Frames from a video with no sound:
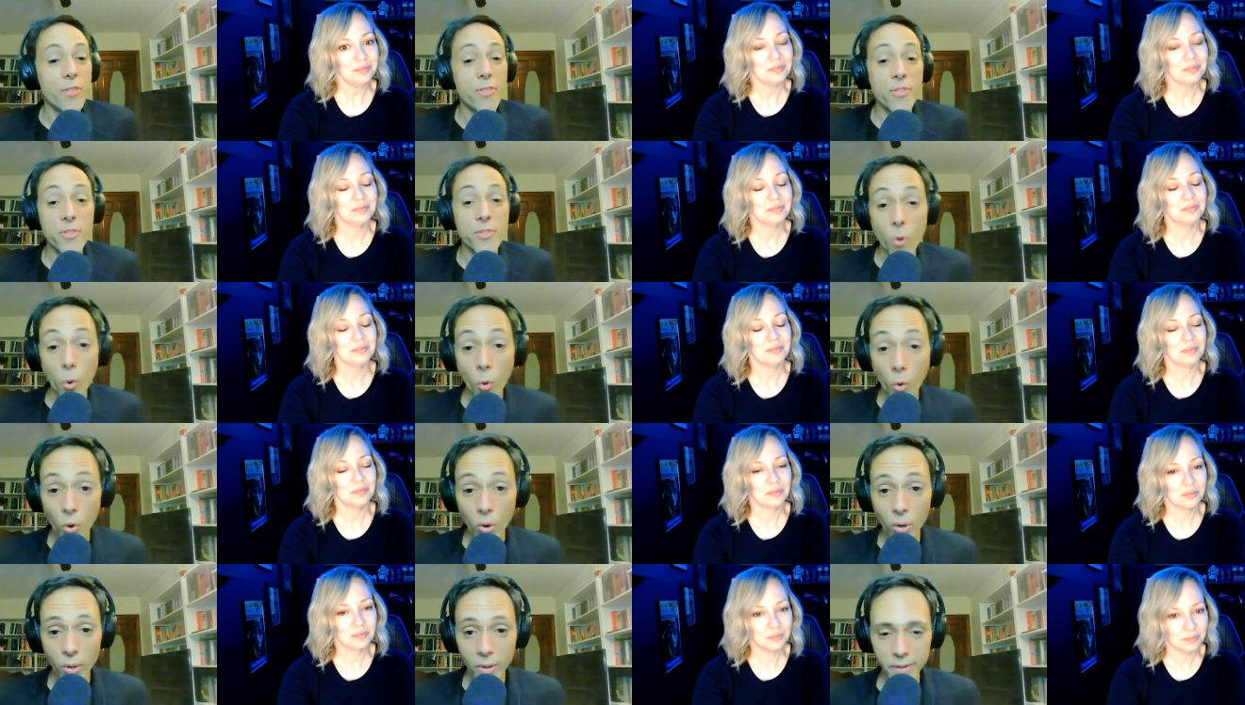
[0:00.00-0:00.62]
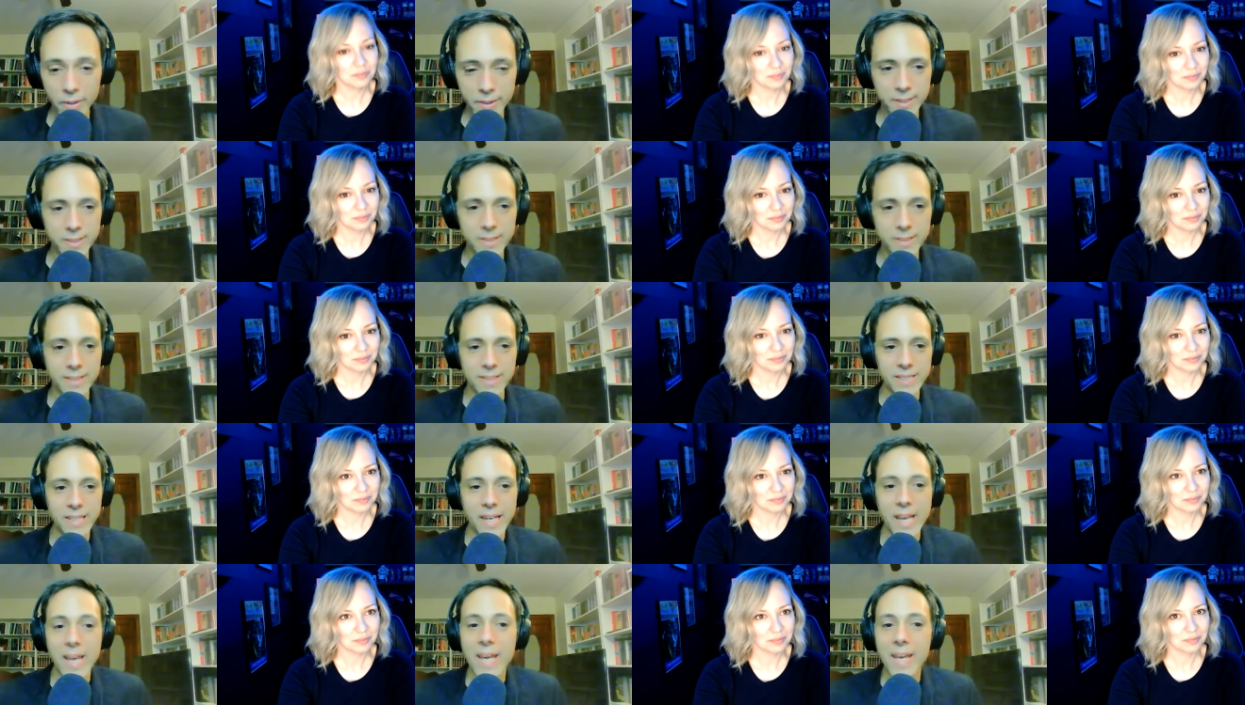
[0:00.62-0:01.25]
Speaker 1: Thor's
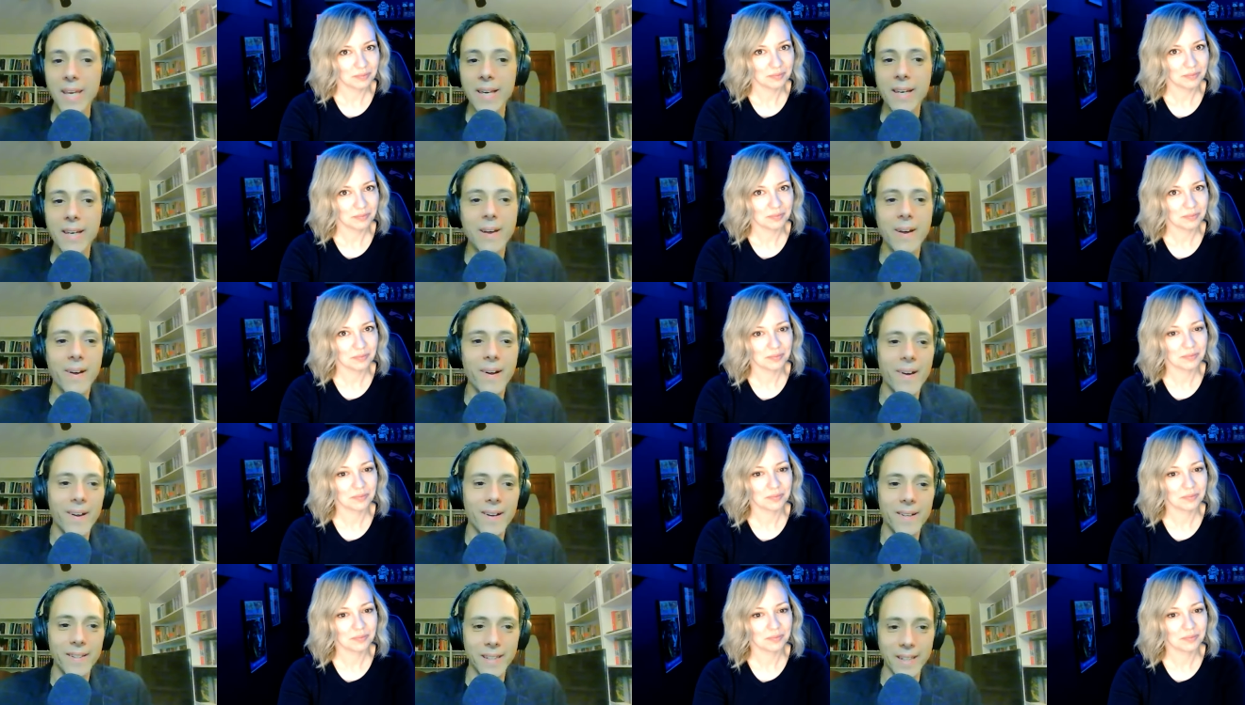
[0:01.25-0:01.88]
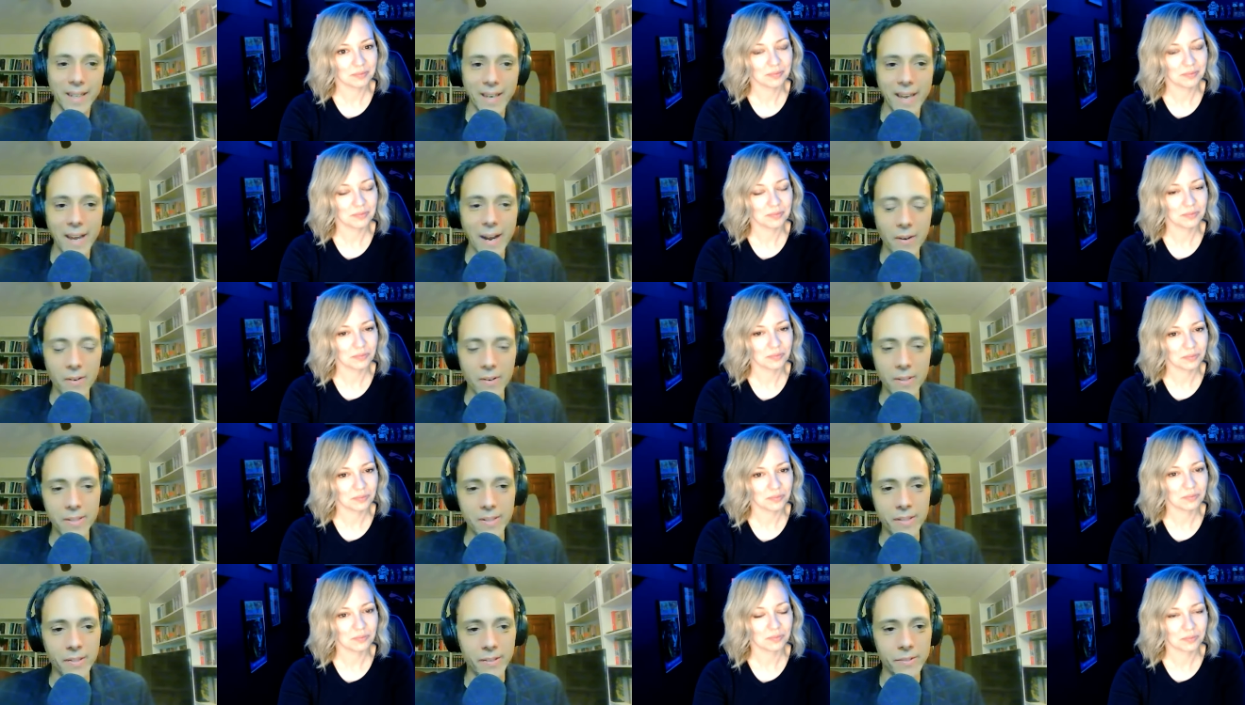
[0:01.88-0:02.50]
take on the
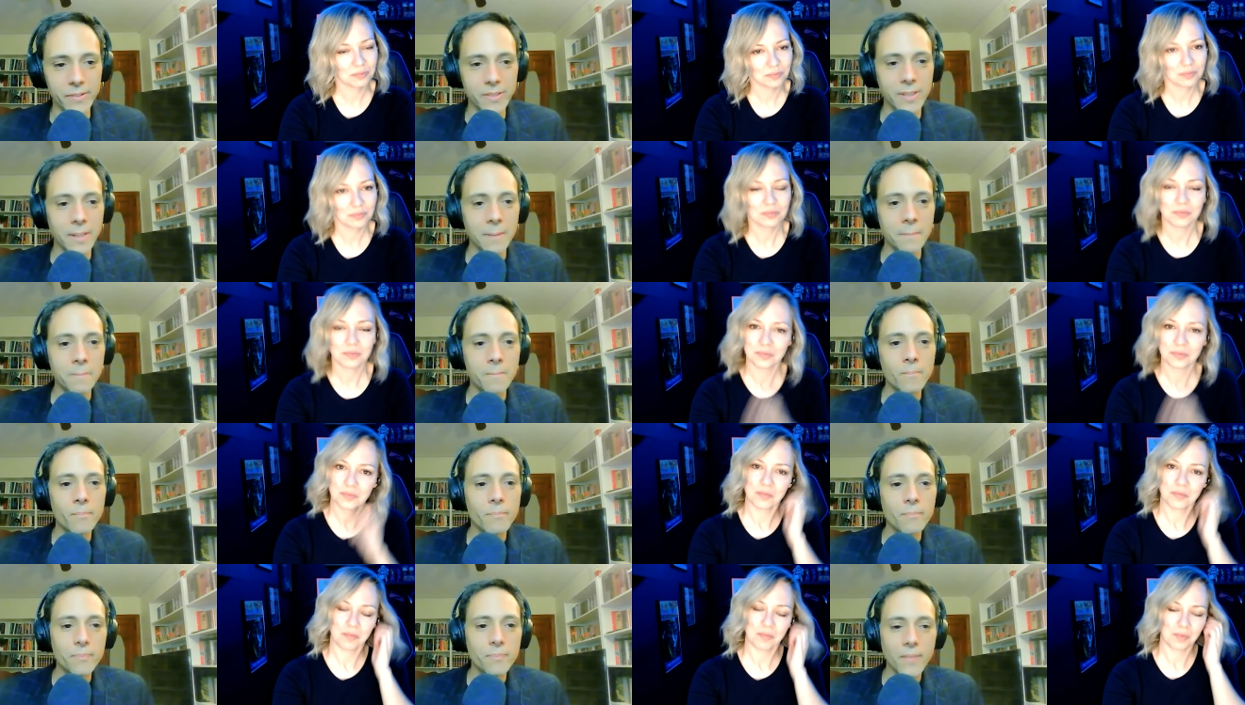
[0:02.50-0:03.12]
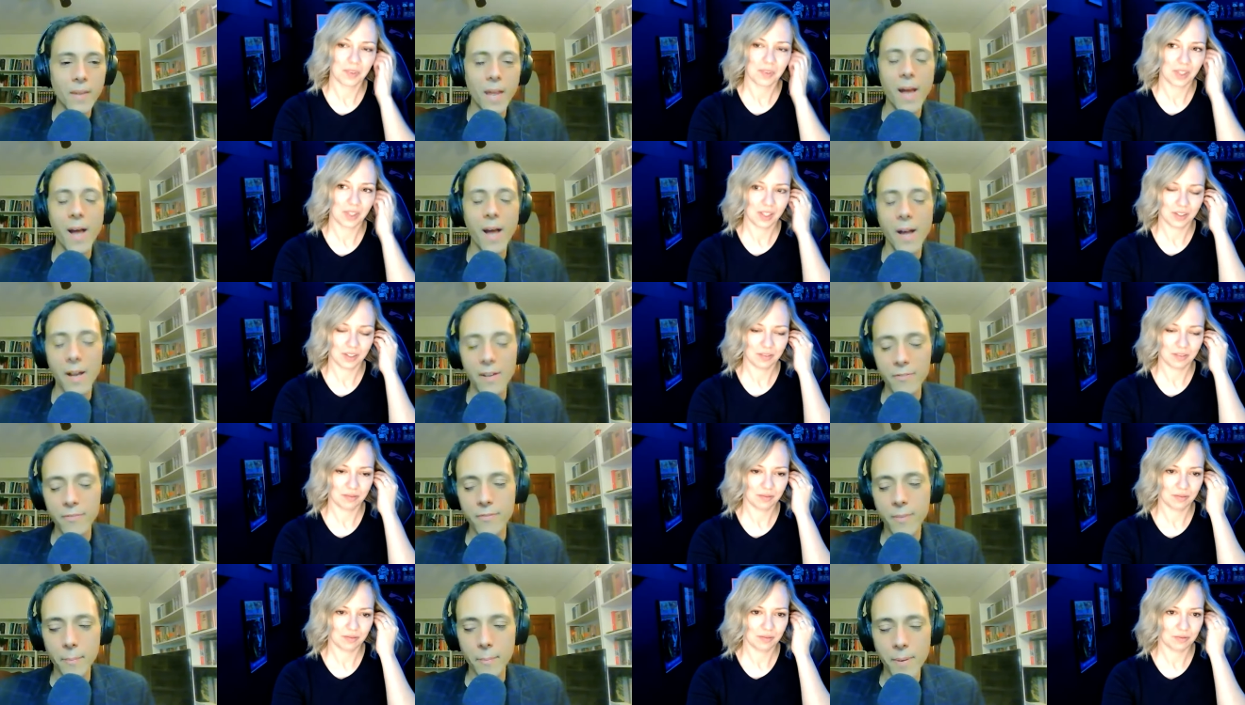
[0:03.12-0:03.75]
characters uh
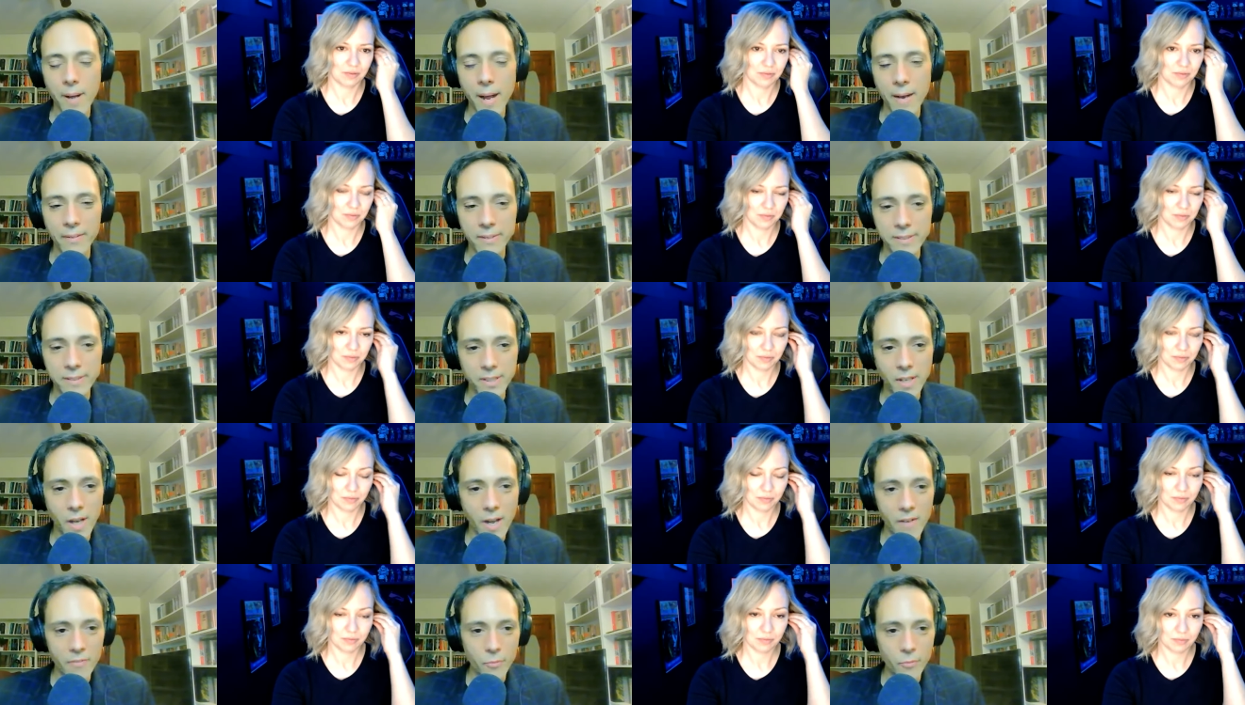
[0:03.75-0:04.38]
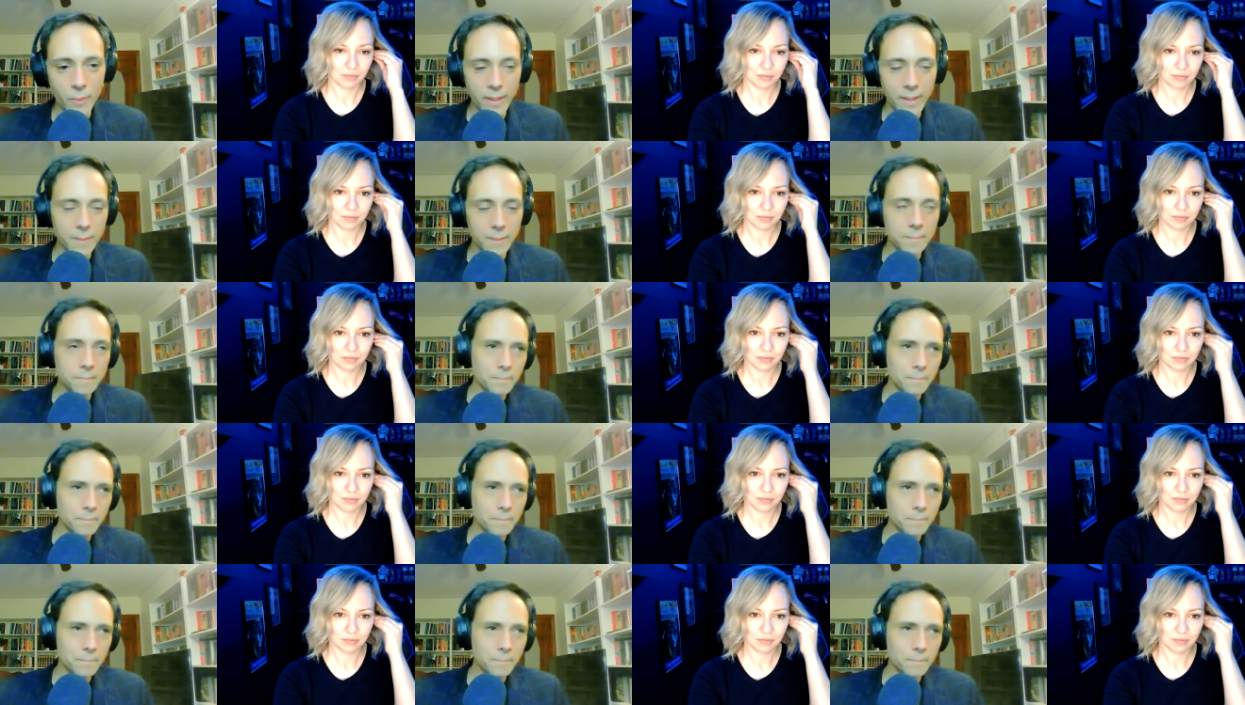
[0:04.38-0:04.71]
from Pirate Software.